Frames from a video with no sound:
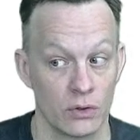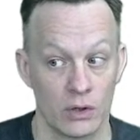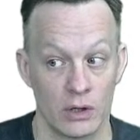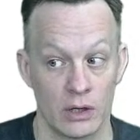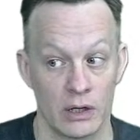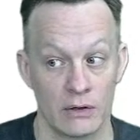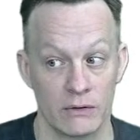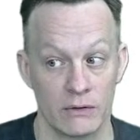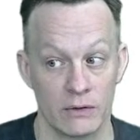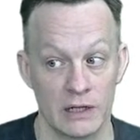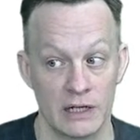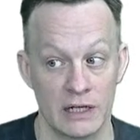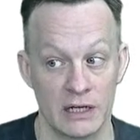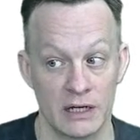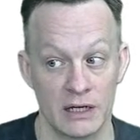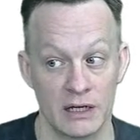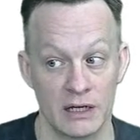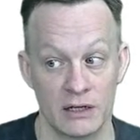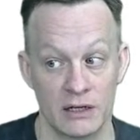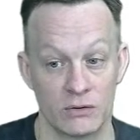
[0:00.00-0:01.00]

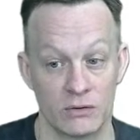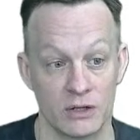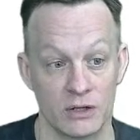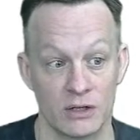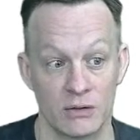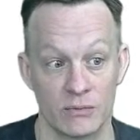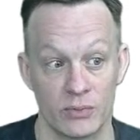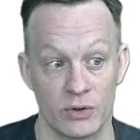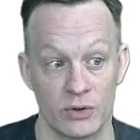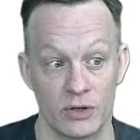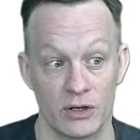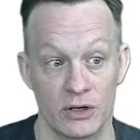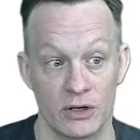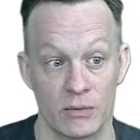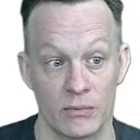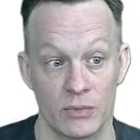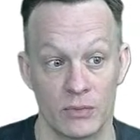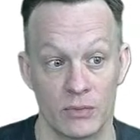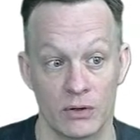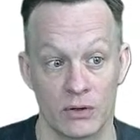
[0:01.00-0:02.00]
Enrique, you didn't put a
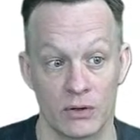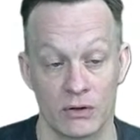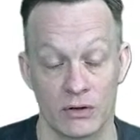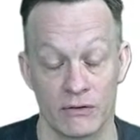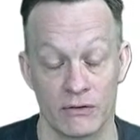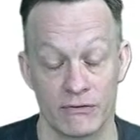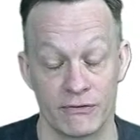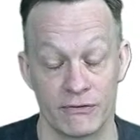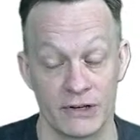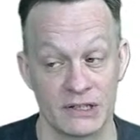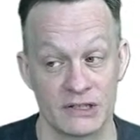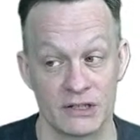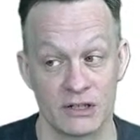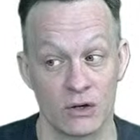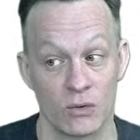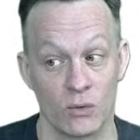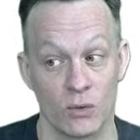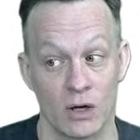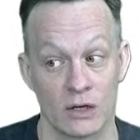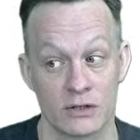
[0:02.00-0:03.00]
number. Fixing
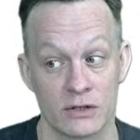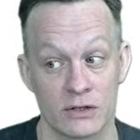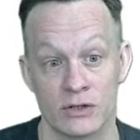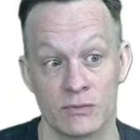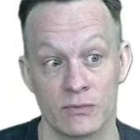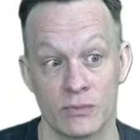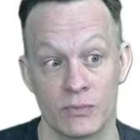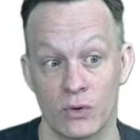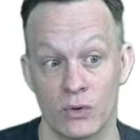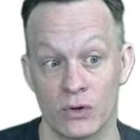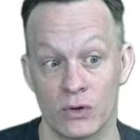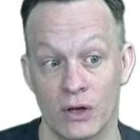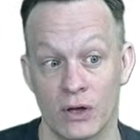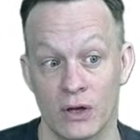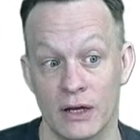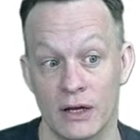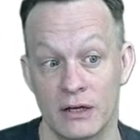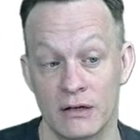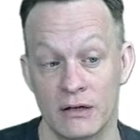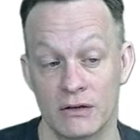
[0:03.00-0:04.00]
a watch in poor
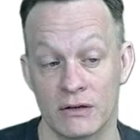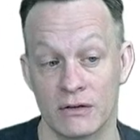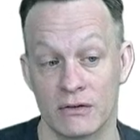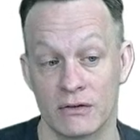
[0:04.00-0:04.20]
light.